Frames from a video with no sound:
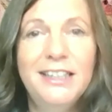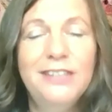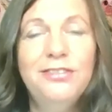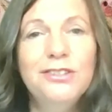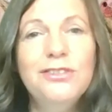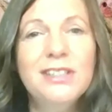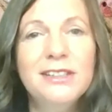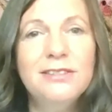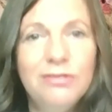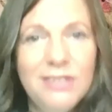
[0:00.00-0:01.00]
if there's
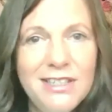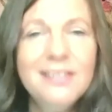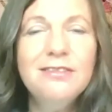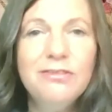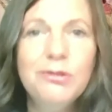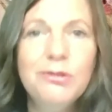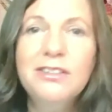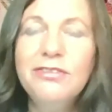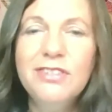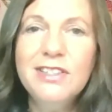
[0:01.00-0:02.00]
a reason for
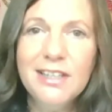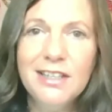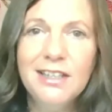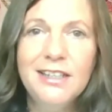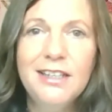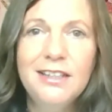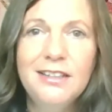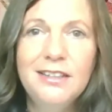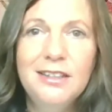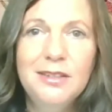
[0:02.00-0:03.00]
it physically.
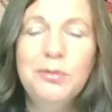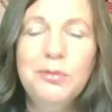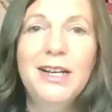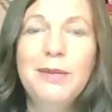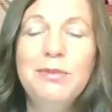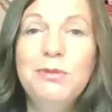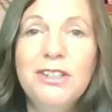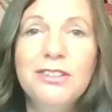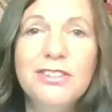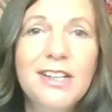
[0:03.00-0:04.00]
Perhaps
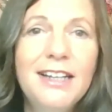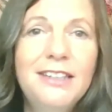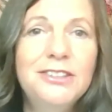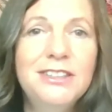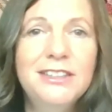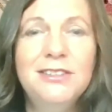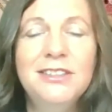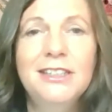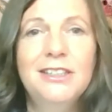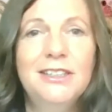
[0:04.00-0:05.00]
we are tired
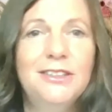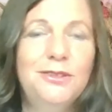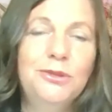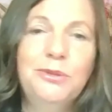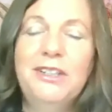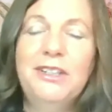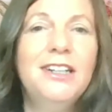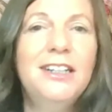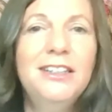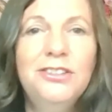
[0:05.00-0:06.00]
or we are
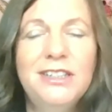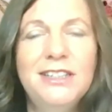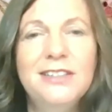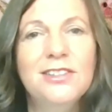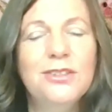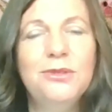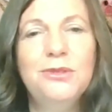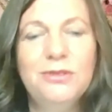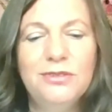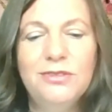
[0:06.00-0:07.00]
hungry, and
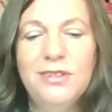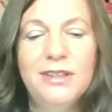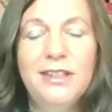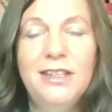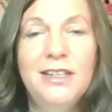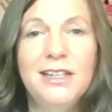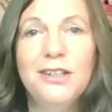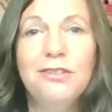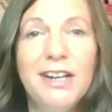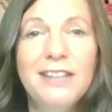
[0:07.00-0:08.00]
so the
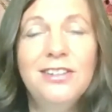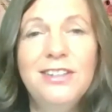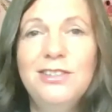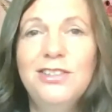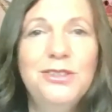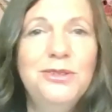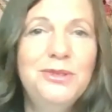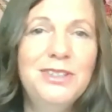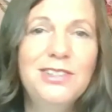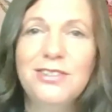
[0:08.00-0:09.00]
correct thing to
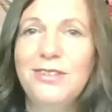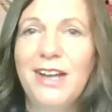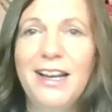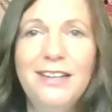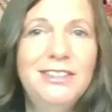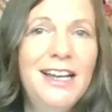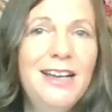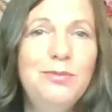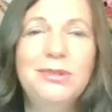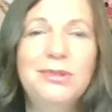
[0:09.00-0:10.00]
do is to have a
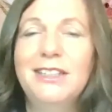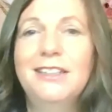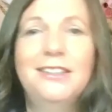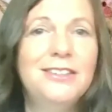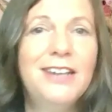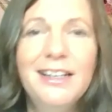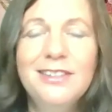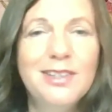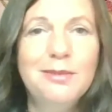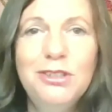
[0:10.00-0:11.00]
nap or
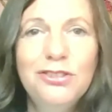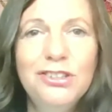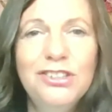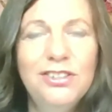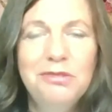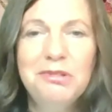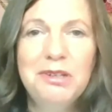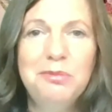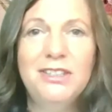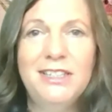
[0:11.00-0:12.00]
add some nutrition to
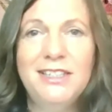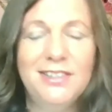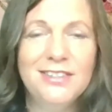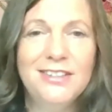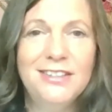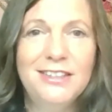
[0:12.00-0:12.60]
our bodies.